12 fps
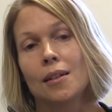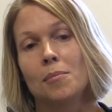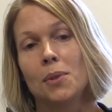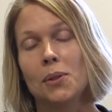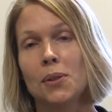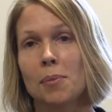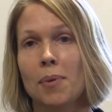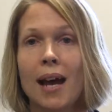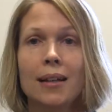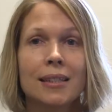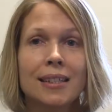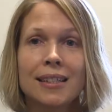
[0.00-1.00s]

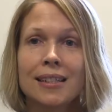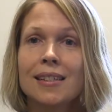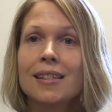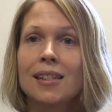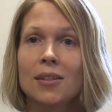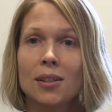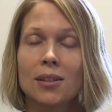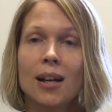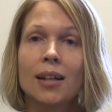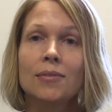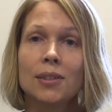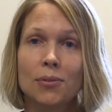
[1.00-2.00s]
municipalities. There's a
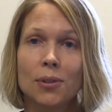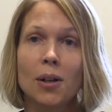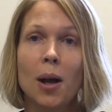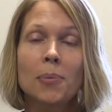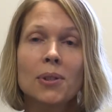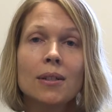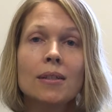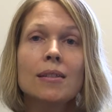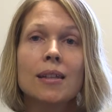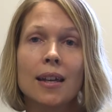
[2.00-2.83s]
lot of different options,